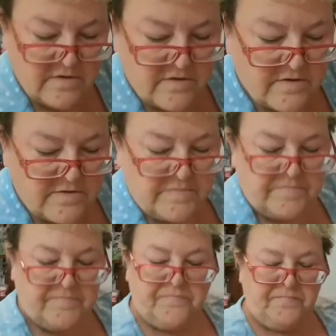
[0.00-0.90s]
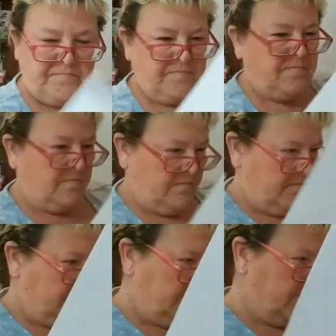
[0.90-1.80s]

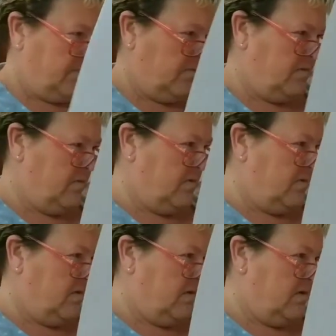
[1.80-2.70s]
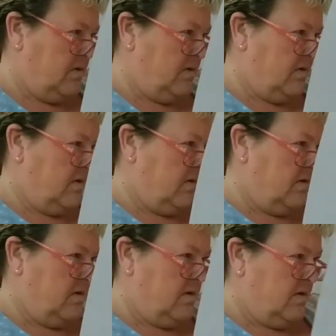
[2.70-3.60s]
No one is speaking in this clip.